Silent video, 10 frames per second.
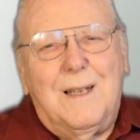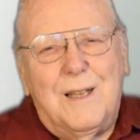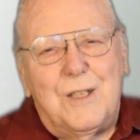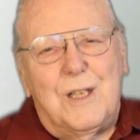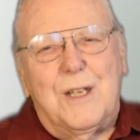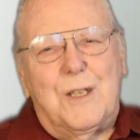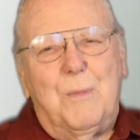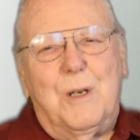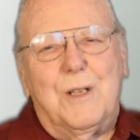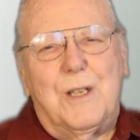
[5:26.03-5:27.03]
This lesson
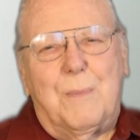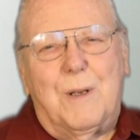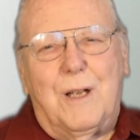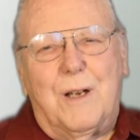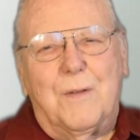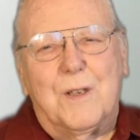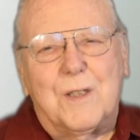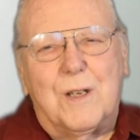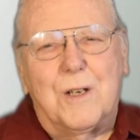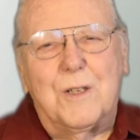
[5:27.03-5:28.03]
brings up a lot of
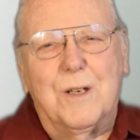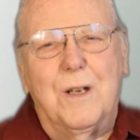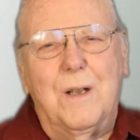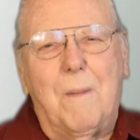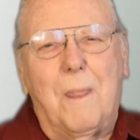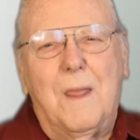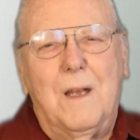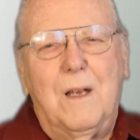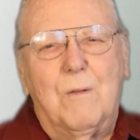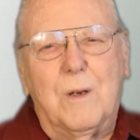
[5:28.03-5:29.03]
discussion
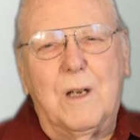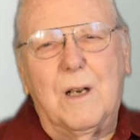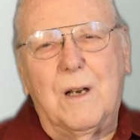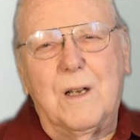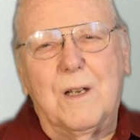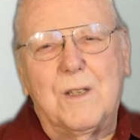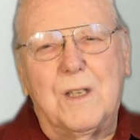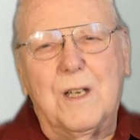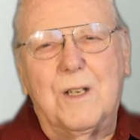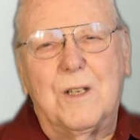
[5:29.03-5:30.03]
regarding
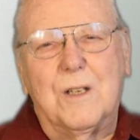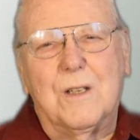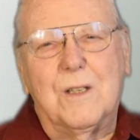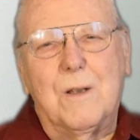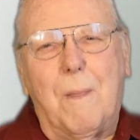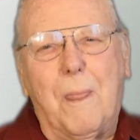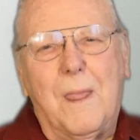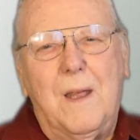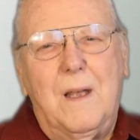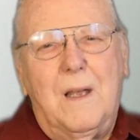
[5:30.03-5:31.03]
distinctions
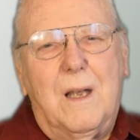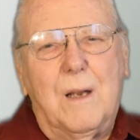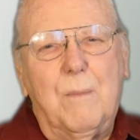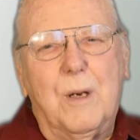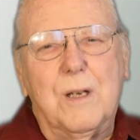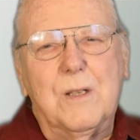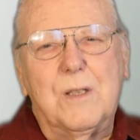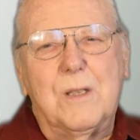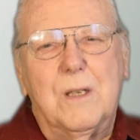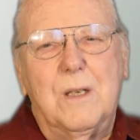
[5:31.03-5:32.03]
and
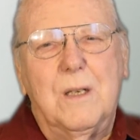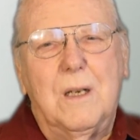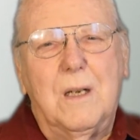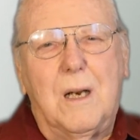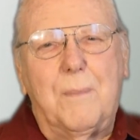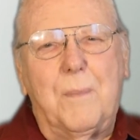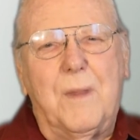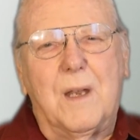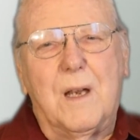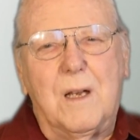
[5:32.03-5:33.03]
brings up
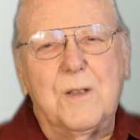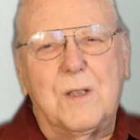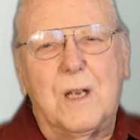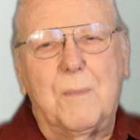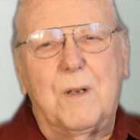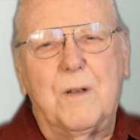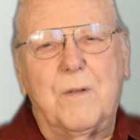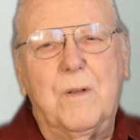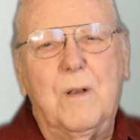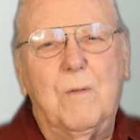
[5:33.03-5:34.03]
the concept of
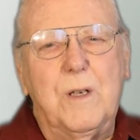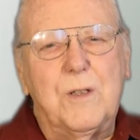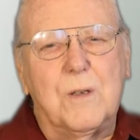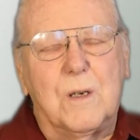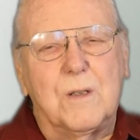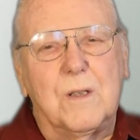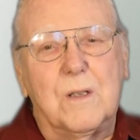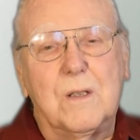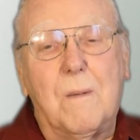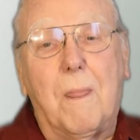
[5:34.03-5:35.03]

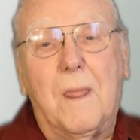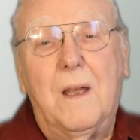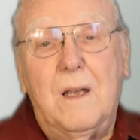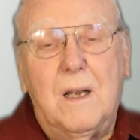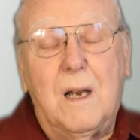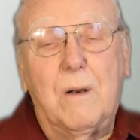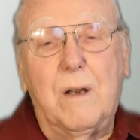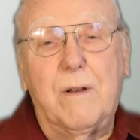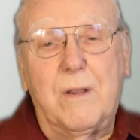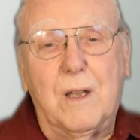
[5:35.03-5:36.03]
resources, how
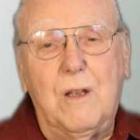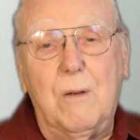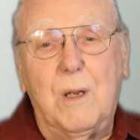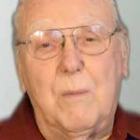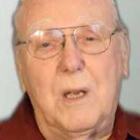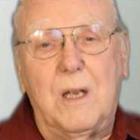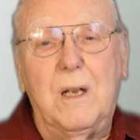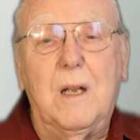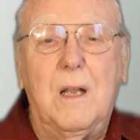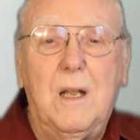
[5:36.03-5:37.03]
everything
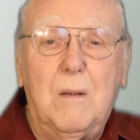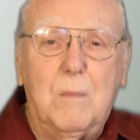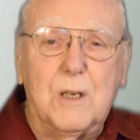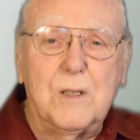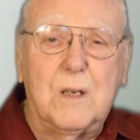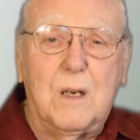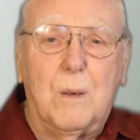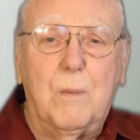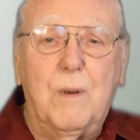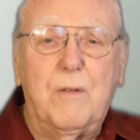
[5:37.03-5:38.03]
human-made must
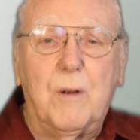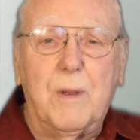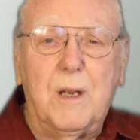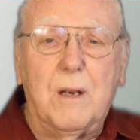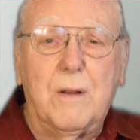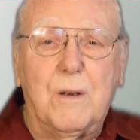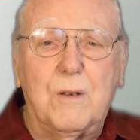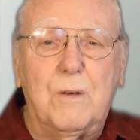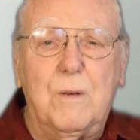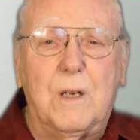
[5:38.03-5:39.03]
come from the other
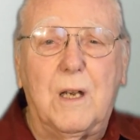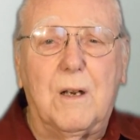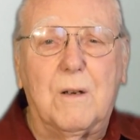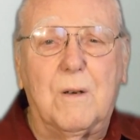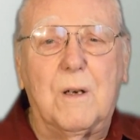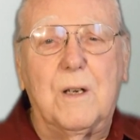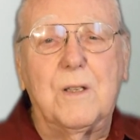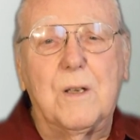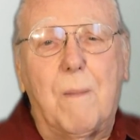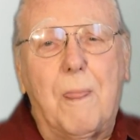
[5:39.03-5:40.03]
2 categories.